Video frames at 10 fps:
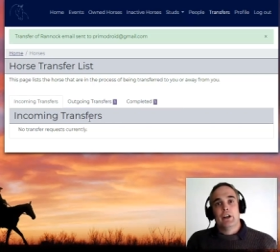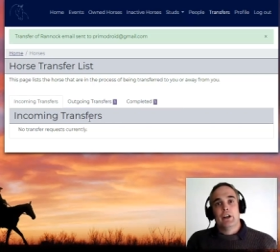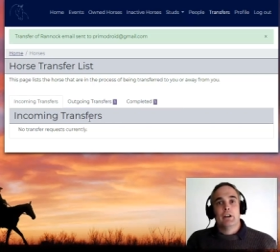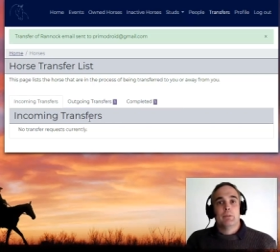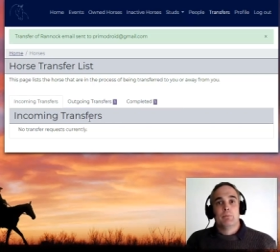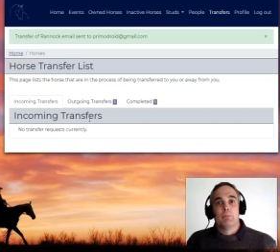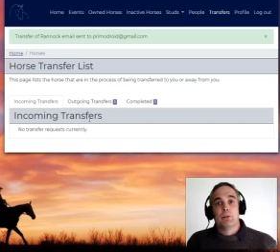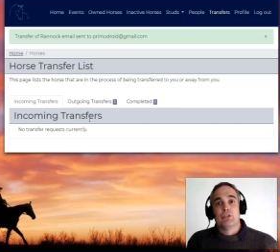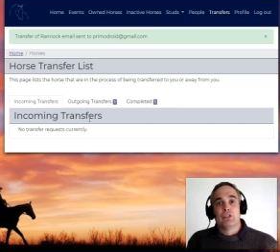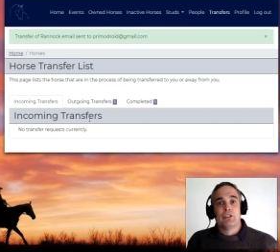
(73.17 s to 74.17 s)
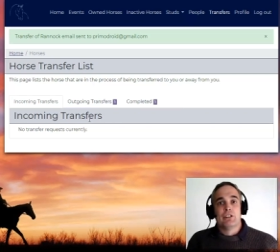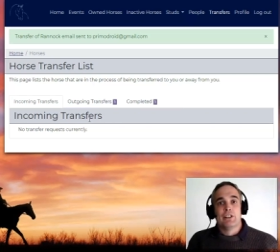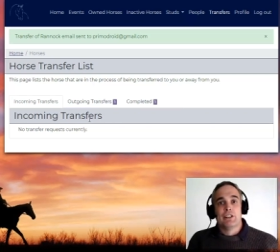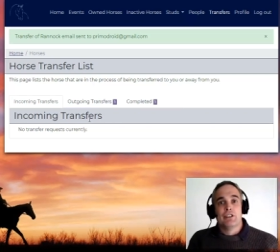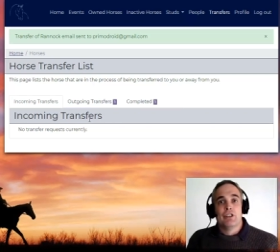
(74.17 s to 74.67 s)
Uh, please click the
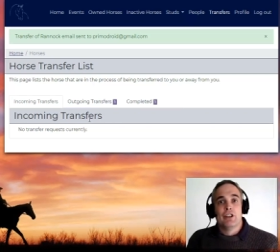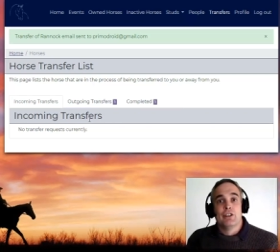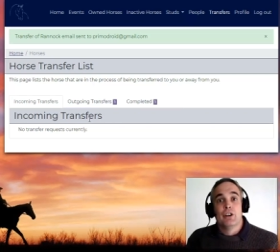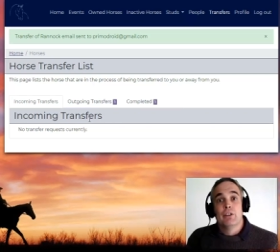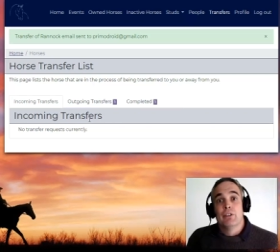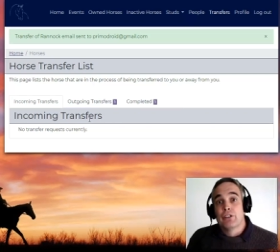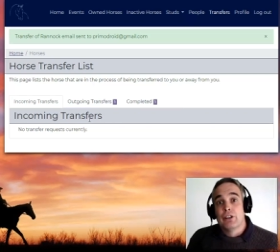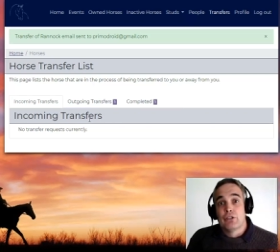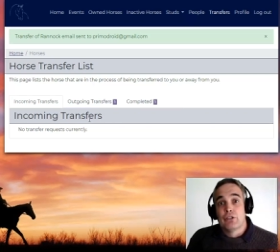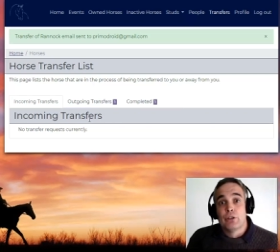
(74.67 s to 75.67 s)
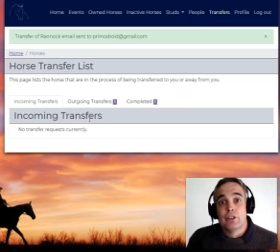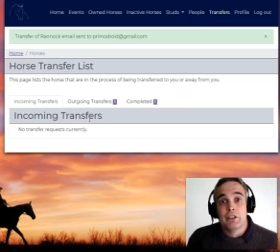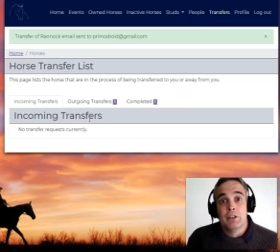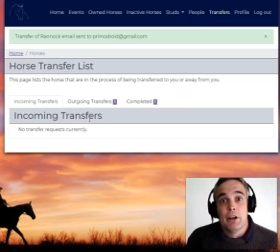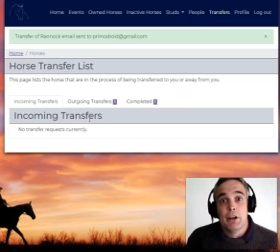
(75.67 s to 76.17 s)
link and take it over. So let's look at the
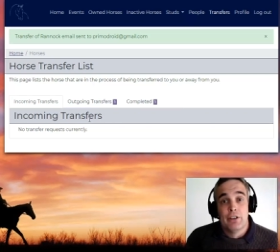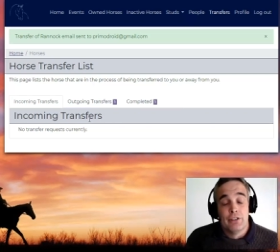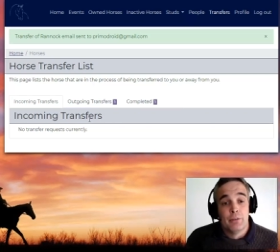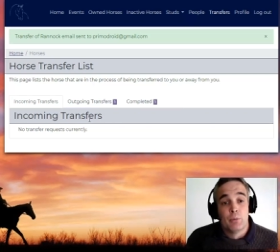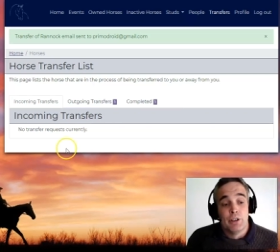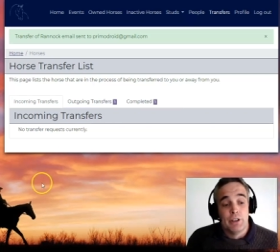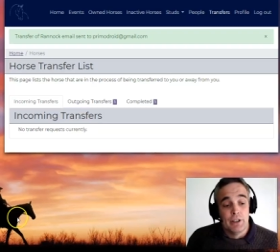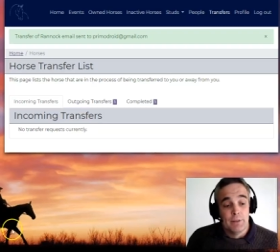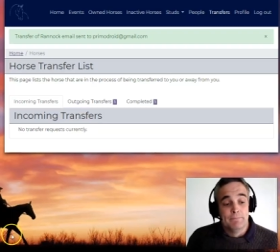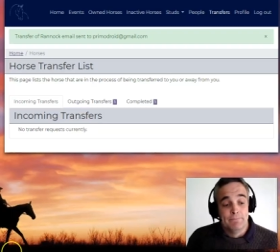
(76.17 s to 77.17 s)
email that Tim would get.